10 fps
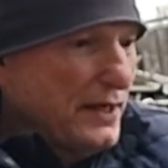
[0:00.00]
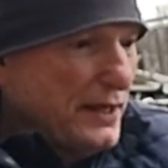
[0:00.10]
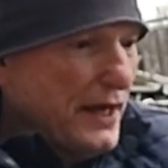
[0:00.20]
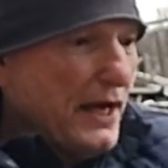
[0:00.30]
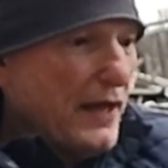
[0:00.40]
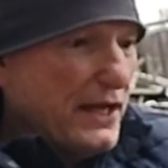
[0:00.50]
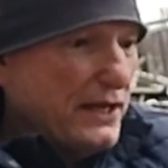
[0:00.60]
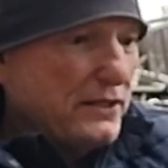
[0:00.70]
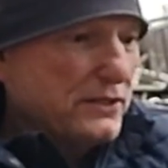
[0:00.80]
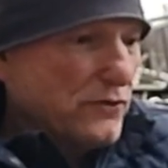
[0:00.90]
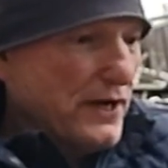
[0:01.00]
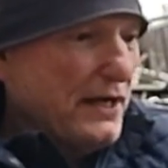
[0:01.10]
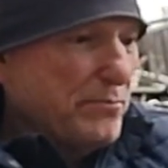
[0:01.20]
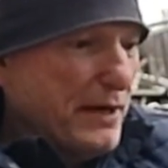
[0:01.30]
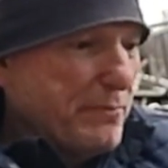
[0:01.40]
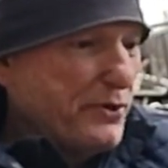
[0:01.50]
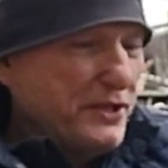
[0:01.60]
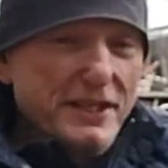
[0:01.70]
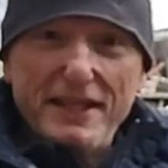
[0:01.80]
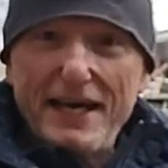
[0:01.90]
yeah, by
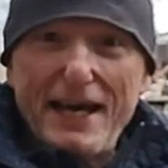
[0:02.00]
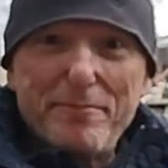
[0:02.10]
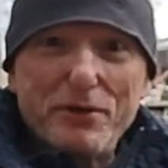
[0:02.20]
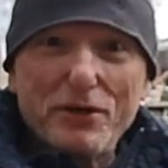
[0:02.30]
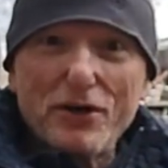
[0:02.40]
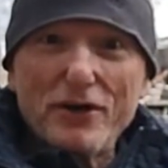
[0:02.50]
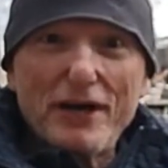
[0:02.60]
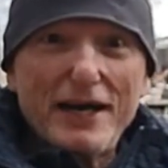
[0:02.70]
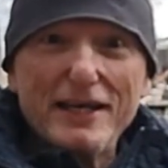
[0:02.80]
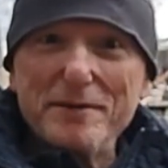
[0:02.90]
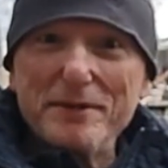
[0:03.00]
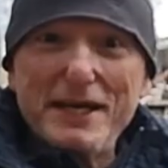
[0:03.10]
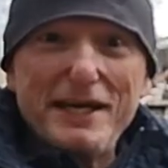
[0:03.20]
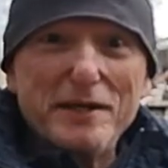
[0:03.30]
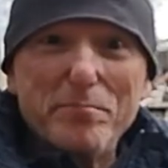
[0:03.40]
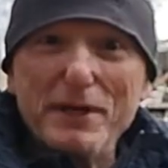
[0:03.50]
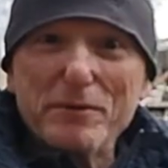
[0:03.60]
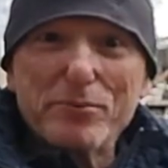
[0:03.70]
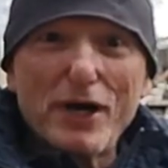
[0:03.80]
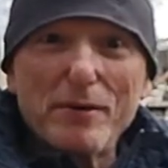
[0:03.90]
putting in that ApiGuard, I eliminated a
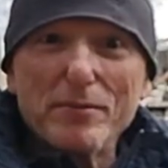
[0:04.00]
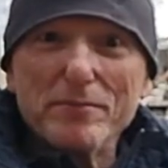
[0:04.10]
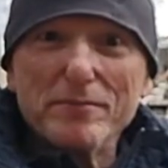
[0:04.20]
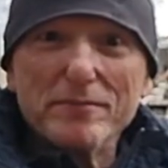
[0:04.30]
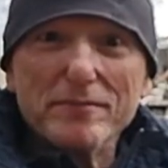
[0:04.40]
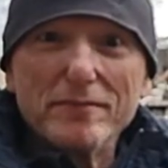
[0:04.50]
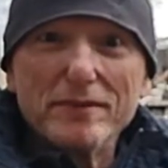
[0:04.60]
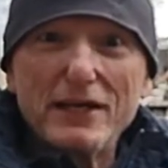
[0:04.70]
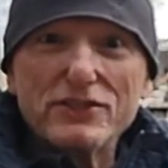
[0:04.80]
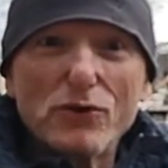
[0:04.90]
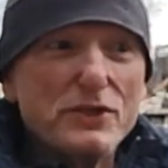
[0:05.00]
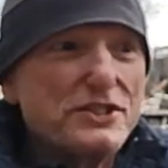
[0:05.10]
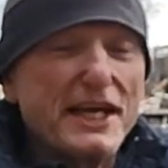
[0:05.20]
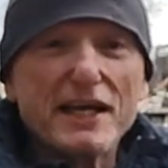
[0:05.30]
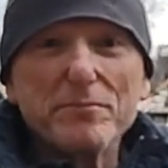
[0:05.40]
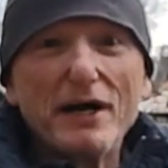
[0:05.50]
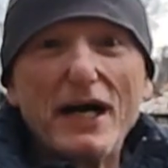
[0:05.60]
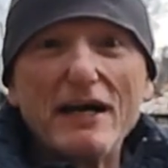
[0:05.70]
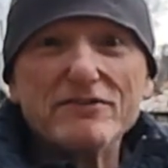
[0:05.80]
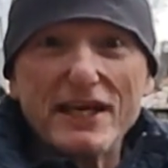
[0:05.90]
big problem that's always taken my
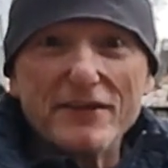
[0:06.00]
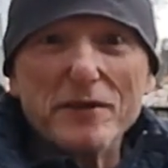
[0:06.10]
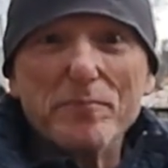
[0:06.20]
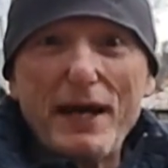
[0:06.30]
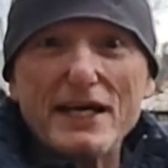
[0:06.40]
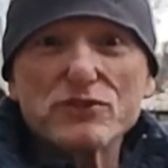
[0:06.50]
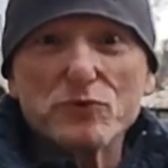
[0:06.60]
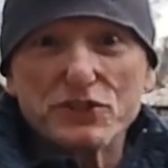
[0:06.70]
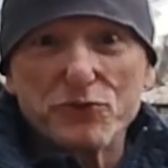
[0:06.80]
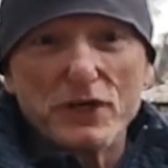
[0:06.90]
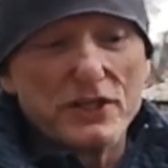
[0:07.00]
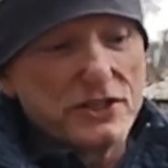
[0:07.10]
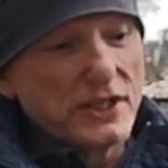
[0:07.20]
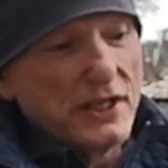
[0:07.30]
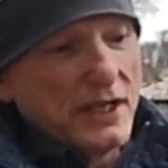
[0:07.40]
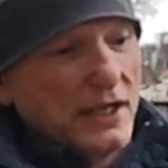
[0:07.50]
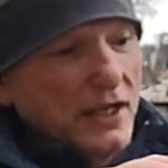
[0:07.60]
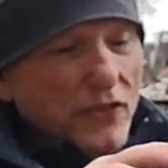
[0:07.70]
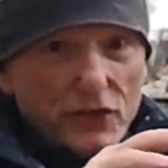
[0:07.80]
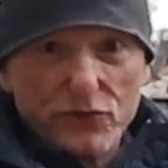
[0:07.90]
hives out in the past, which was
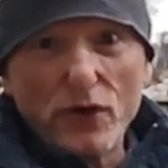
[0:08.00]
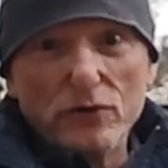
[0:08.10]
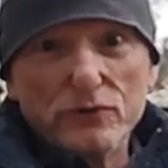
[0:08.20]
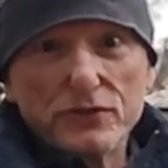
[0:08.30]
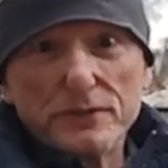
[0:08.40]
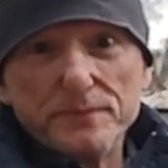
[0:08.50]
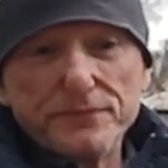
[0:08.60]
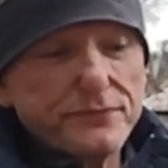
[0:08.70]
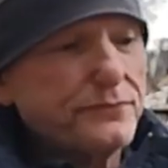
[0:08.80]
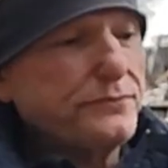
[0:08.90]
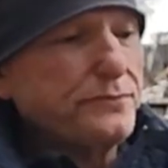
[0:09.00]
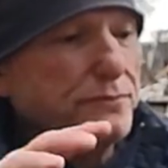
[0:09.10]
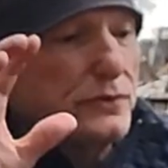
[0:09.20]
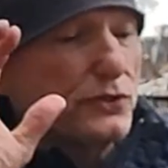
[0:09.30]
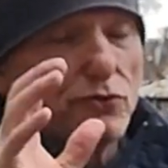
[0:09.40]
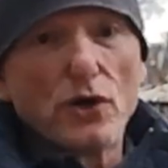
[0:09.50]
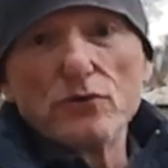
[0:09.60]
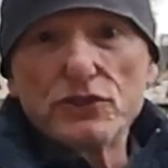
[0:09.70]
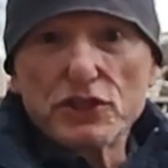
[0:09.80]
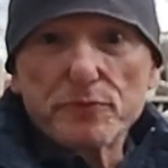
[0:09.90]
the drones. The
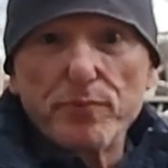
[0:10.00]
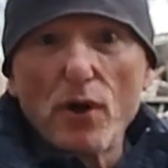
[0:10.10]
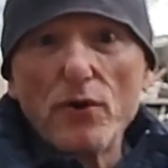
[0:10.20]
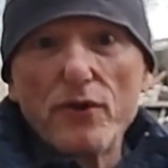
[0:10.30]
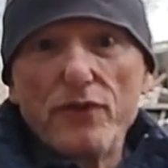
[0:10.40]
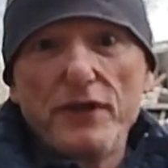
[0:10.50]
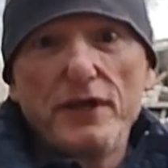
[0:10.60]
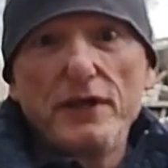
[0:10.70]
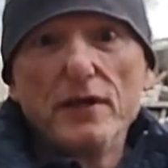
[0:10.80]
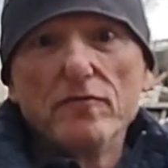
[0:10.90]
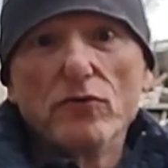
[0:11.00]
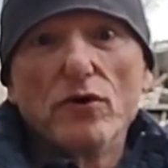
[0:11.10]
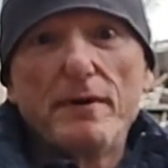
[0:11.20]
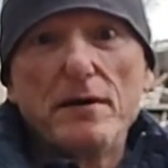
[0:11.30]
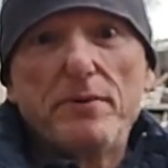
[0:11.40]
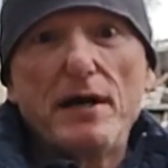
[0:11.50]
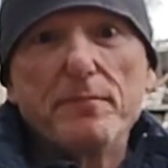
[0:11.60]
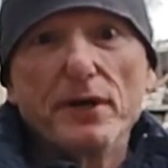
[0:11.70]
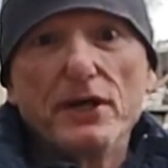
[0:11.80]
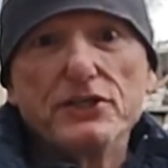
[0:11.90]
drones exploded the varroa mite
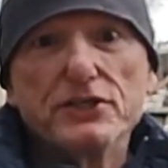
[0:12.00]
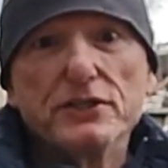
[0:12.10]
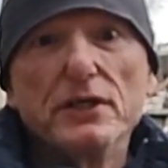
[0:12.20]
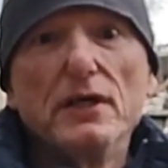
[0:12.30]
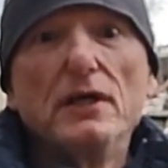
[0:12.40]
population.